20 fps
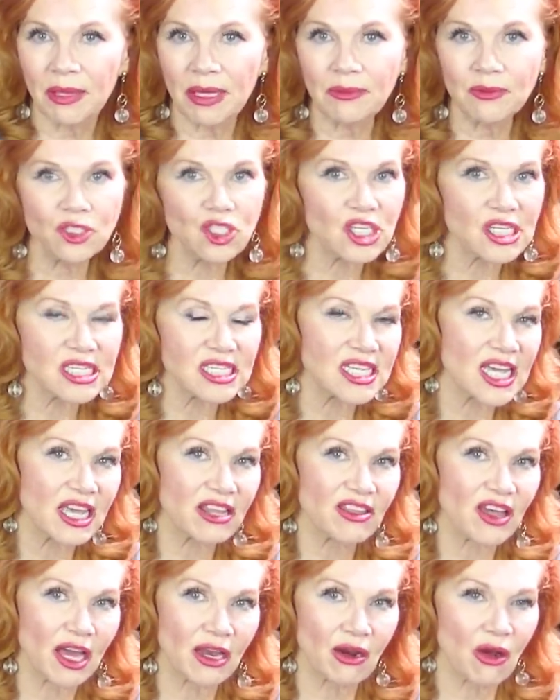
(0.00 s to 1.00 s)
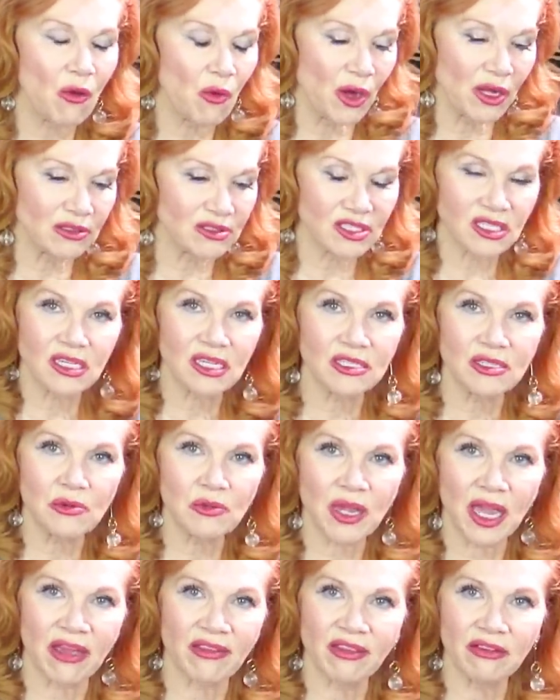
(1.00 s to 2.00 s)
people just think that oh well it's, it's
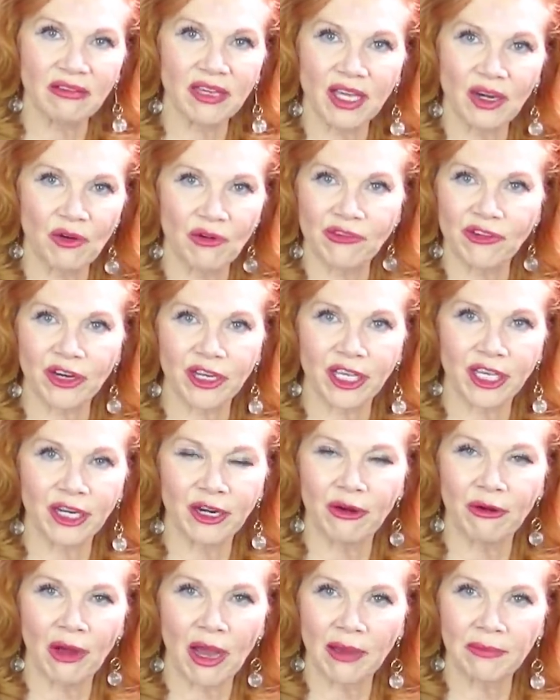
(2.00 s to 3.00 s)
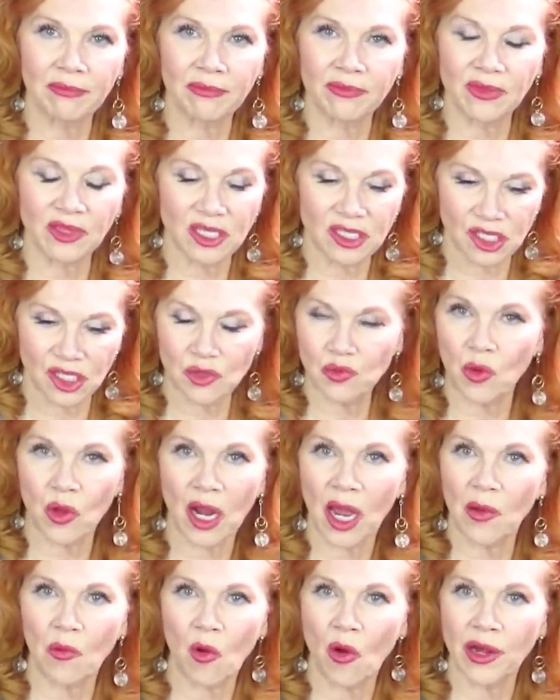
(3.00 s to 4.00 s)
okay they'll get over it you know I'm this is
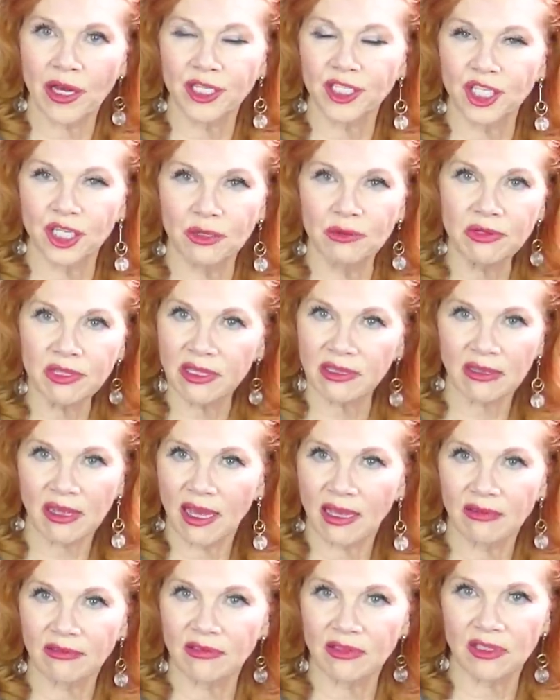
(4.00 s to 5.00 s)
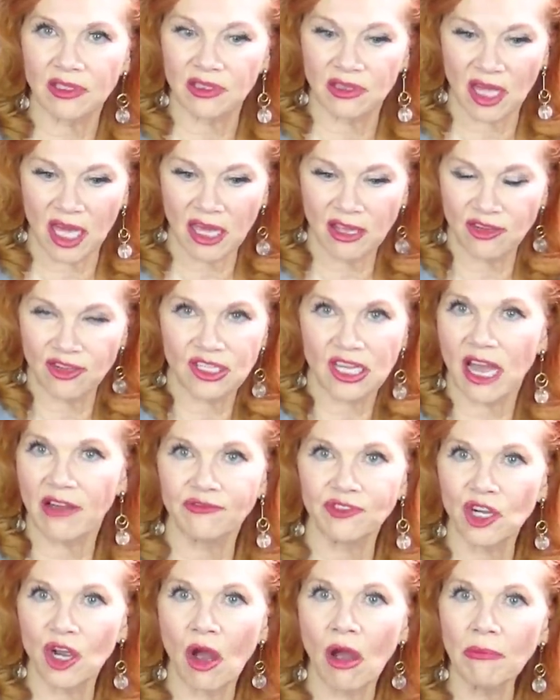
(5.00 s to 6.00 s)
what I want to do and and they just
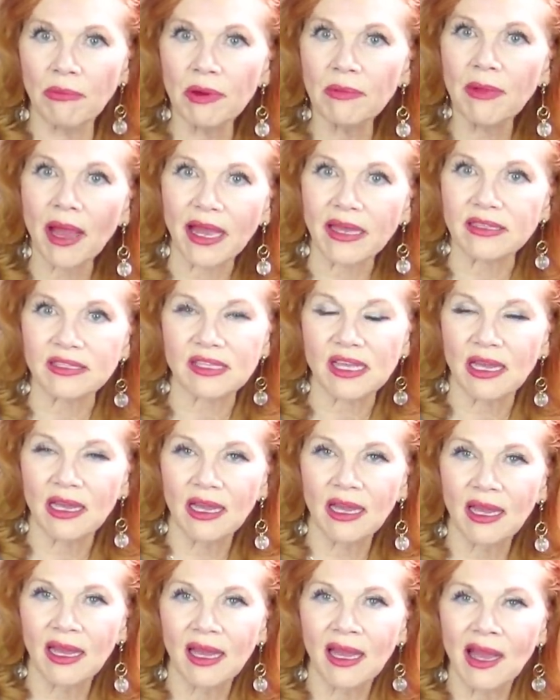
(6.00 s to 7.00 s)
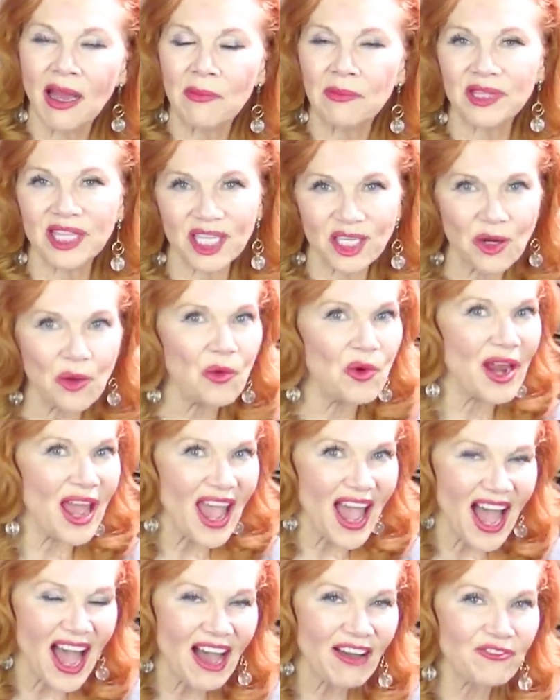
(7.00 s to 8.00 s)
have to compromise but they don't
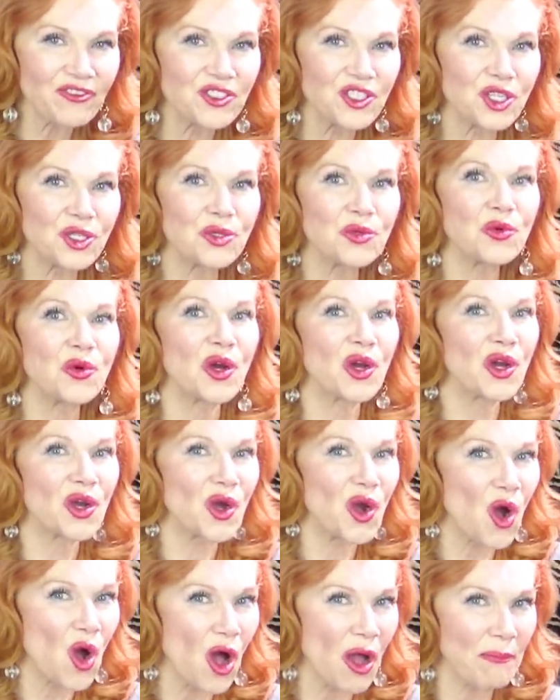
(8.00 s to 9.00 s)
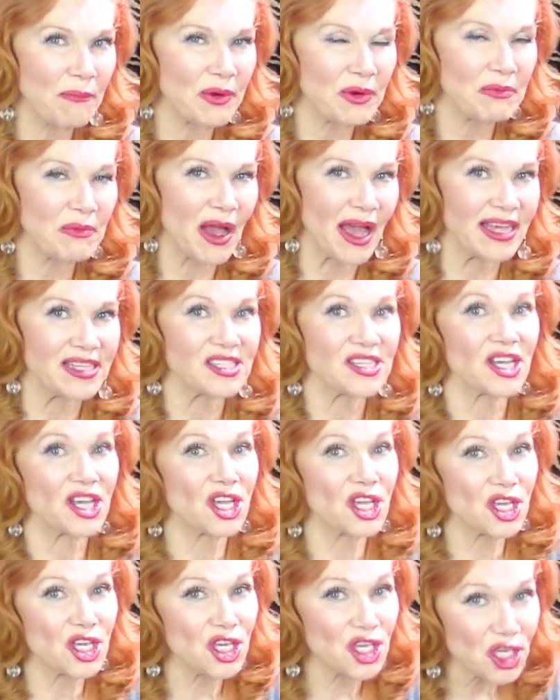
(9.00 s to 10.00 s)
have to compromise
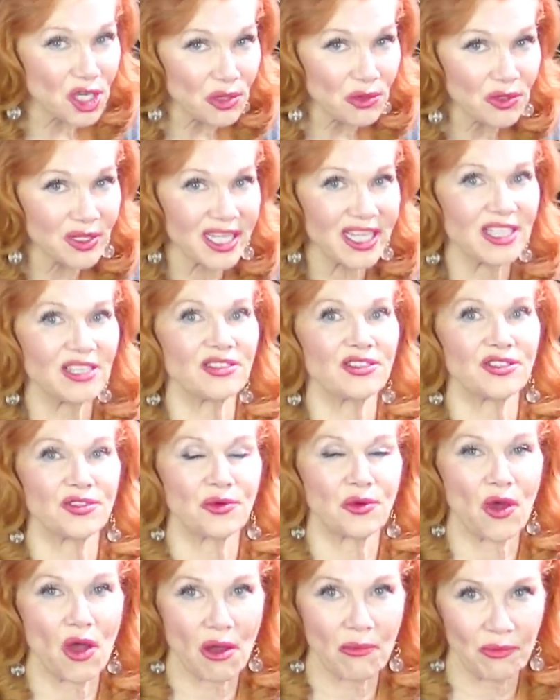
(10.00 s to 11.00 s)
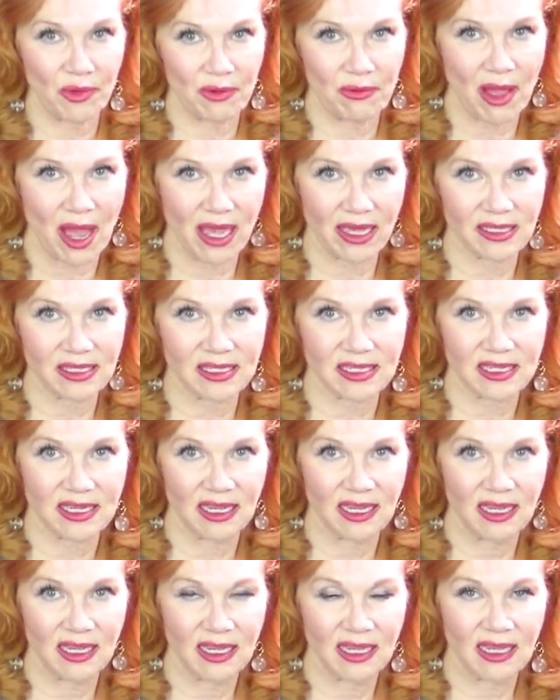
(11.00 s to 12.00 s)
you need to compromise